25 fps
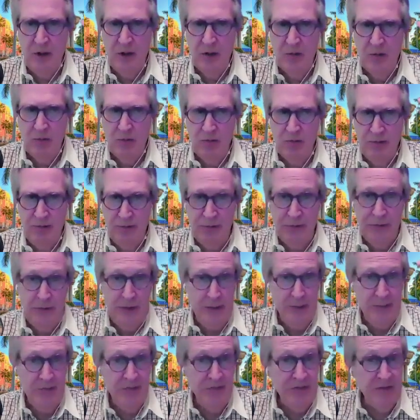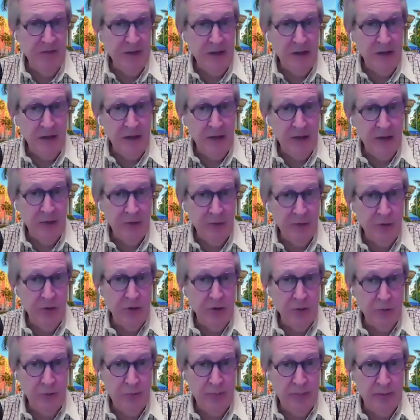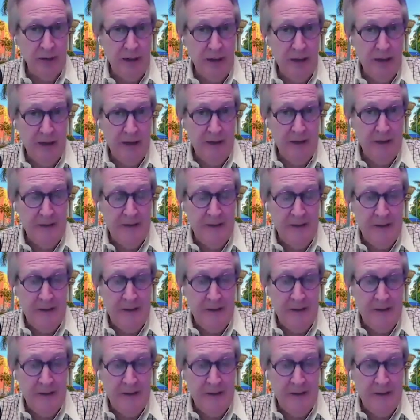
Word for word: where the same thinking is going to apply.